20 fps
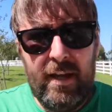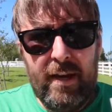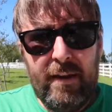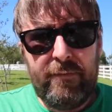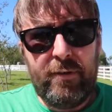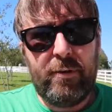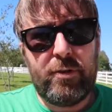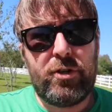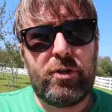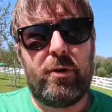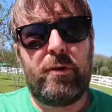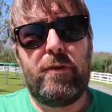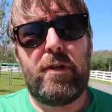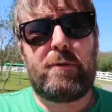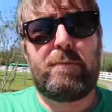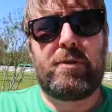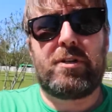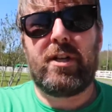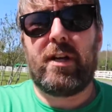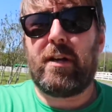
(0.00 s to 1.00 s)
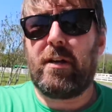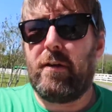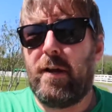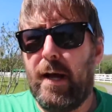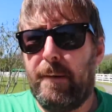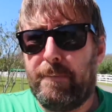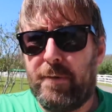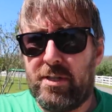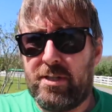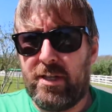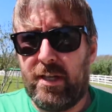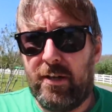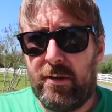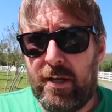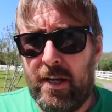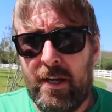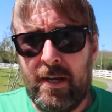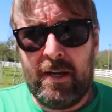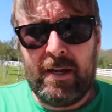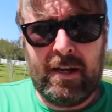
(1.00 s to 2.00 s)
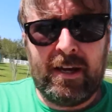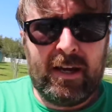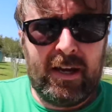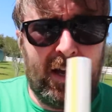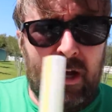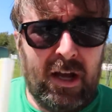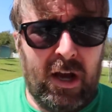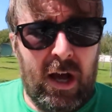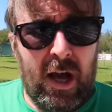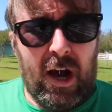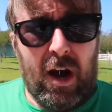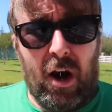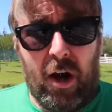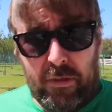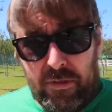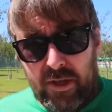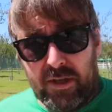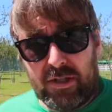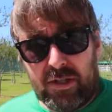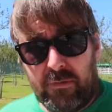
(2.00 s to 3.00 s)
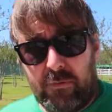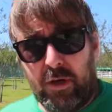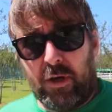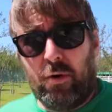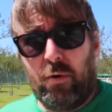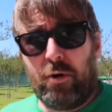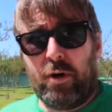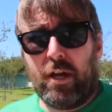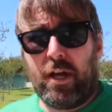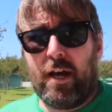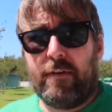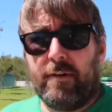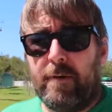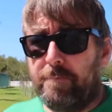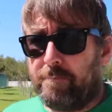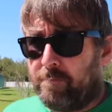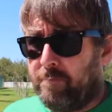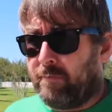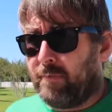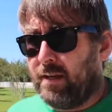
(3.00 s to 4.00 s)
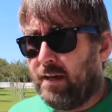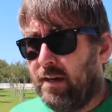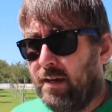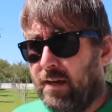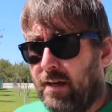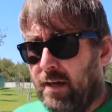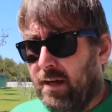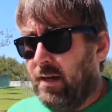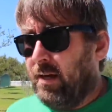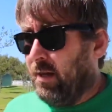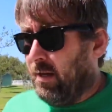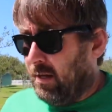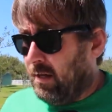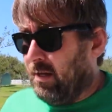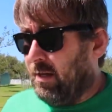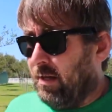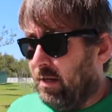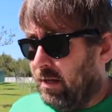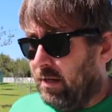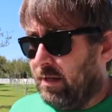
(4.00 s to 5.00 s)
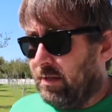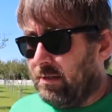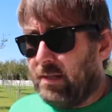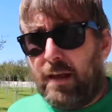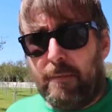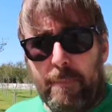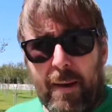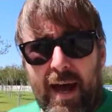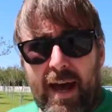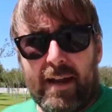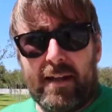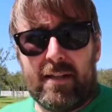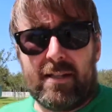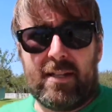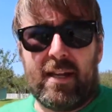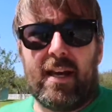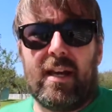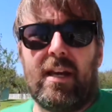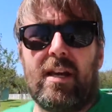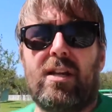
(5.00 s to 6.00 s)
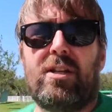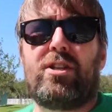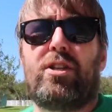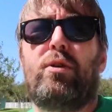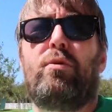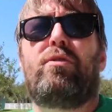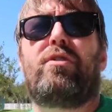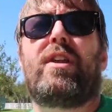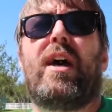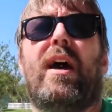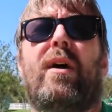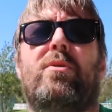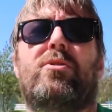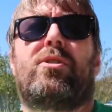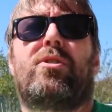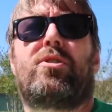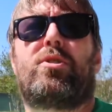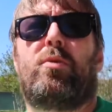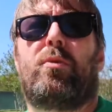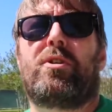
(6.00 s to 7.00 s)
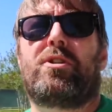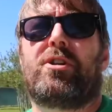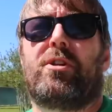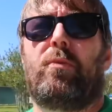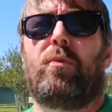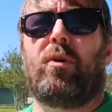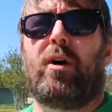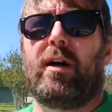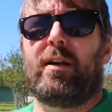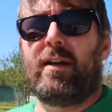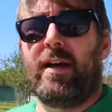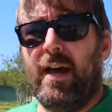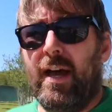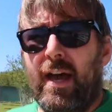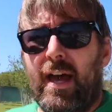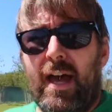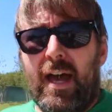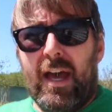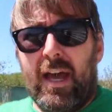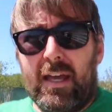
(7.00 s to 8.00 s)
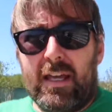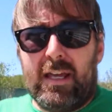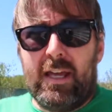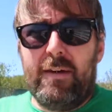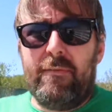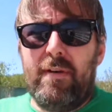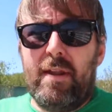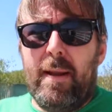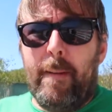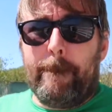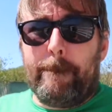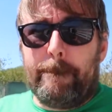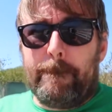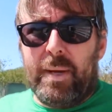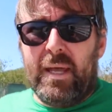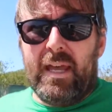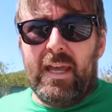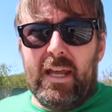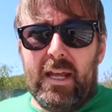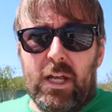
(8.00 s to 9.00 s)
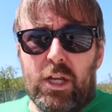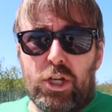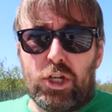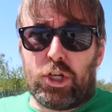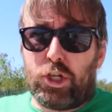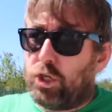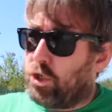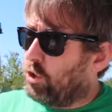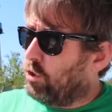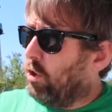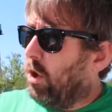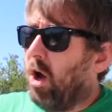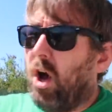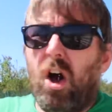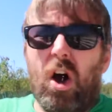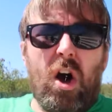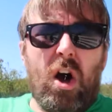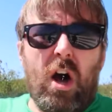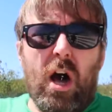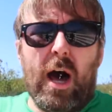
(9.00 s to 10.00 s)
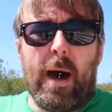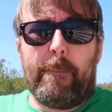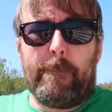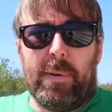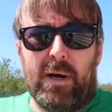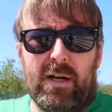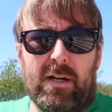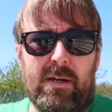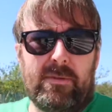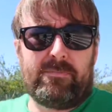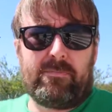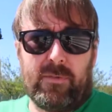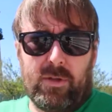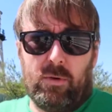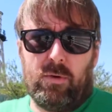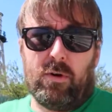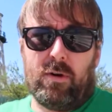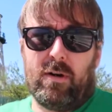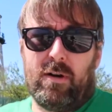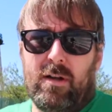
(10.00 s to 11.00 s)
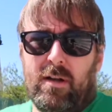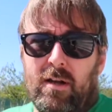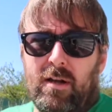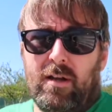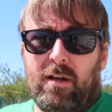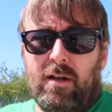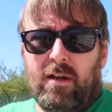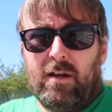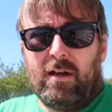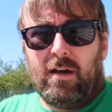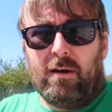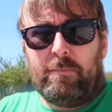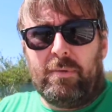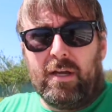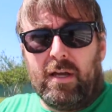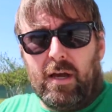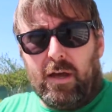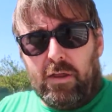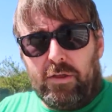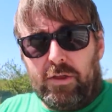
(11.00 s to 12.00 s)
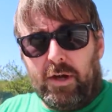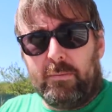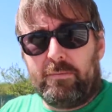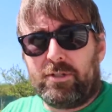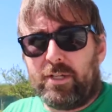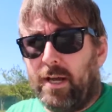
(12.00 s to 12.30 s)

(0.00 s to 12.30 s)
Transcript: If you enjoyed this particular episode, on this, the recording of it, St. Patty's Day, 2021, give it a big straw up, or a big thumbs